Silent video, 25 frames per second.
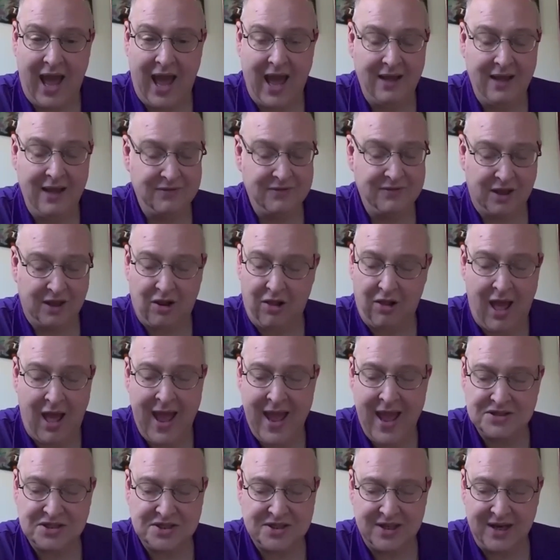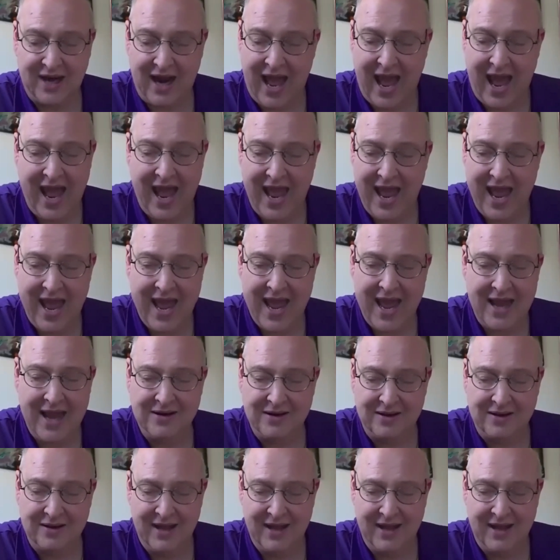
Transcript: the clients that I had